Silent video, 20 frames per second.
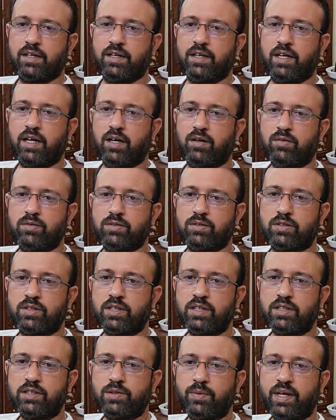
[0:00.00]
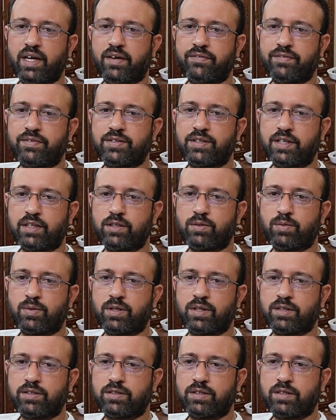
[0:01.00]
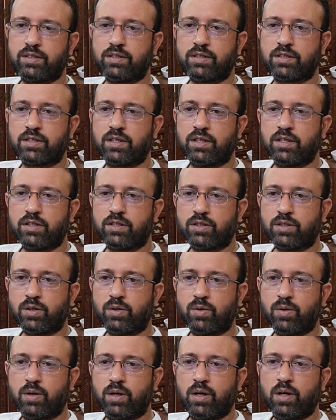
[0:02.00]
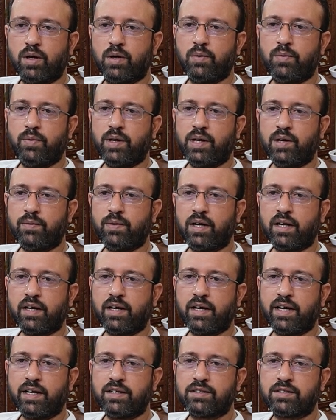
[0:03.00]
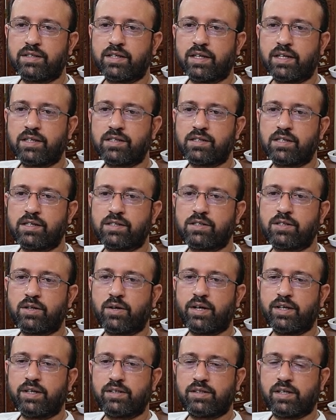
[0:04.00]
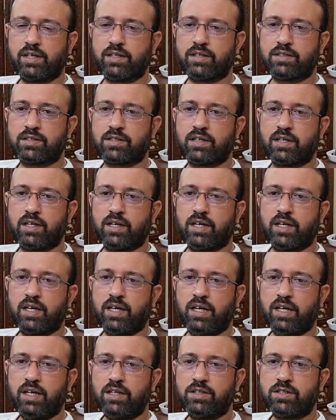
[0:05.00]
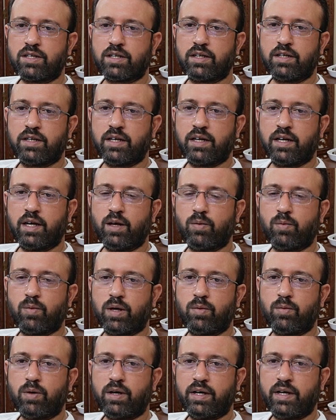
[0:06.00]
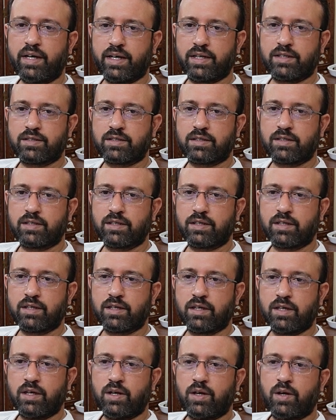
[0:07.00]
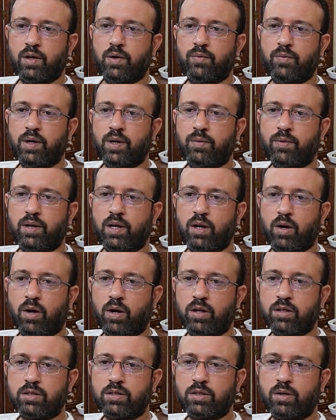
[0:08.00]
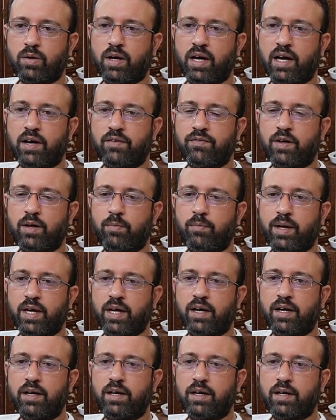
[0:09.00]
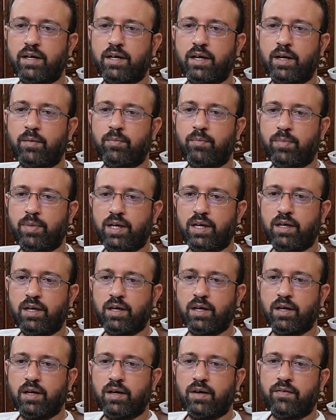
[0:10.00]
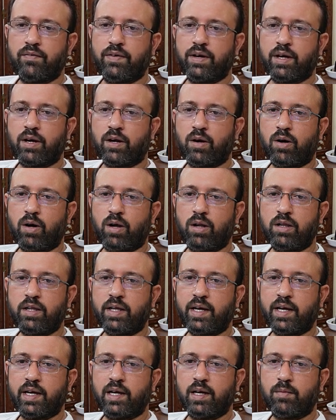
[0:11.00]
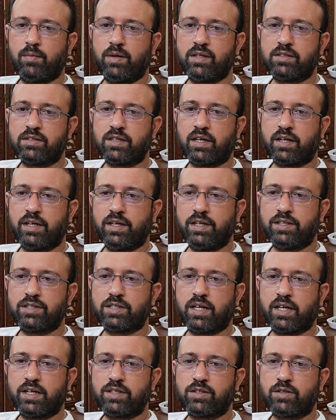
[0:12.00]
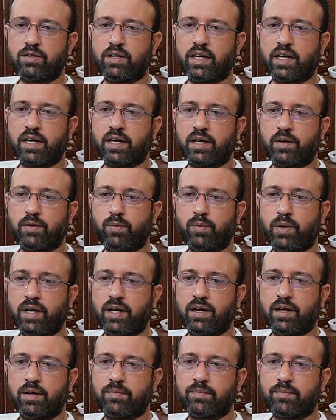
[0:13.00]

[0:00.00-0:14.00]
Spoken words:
Now, since we have 6 vertices, so we will create 6 disjoint sets, each containing one vertex. We will also have a parent array P where all the elements are initialized to -1.